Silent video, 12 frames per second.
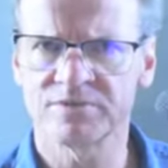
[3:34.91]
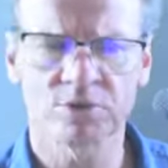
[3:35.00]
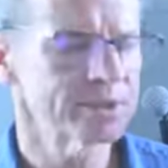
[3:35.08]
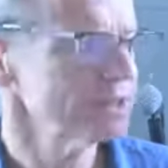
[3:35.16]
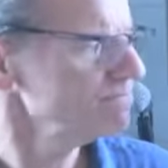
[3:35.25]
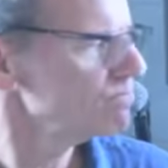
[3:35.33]
if you
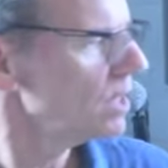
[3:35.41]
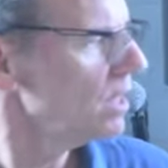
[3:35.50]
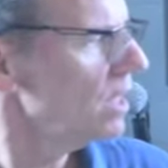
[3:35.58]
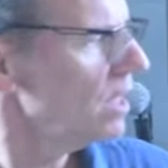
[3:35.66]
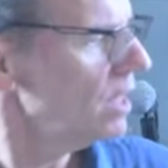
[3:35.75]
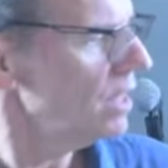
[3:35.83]
will,
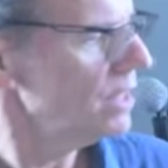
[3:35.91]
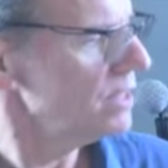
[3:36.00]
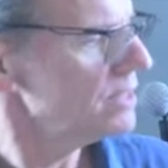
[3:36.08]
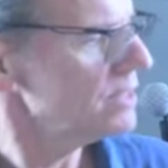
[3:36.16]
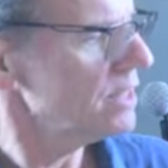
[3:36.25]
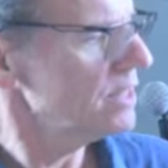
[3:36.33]

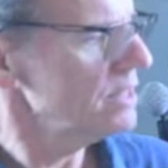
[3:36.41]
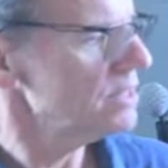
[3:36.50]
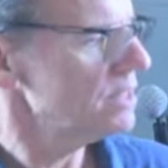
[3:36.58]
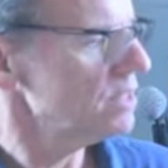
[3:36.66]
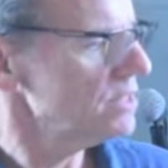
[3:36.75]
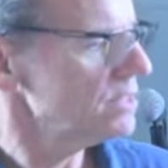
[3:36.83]
is these
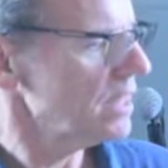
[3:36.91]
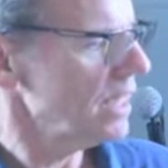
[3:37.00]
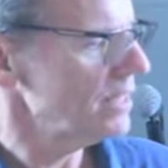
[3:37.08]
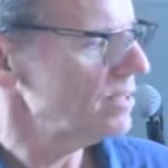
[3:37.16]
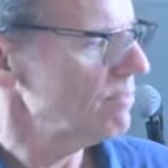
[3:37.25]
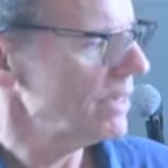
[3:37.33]
little
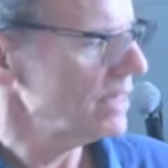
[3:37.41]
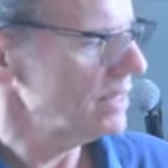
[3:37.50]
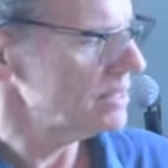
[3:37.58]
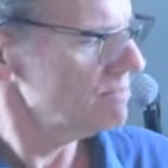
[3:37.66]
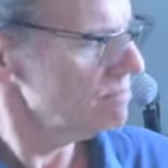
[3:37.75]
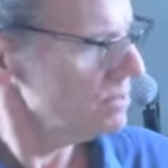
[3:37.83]
slider
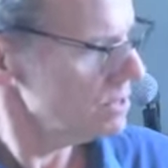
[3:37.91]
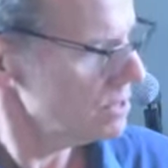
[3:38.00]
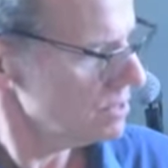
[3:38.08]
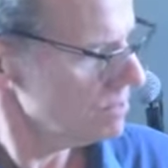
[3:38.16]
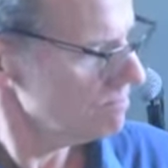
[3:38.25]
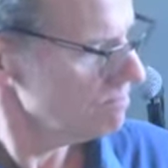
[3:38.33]
mechanisms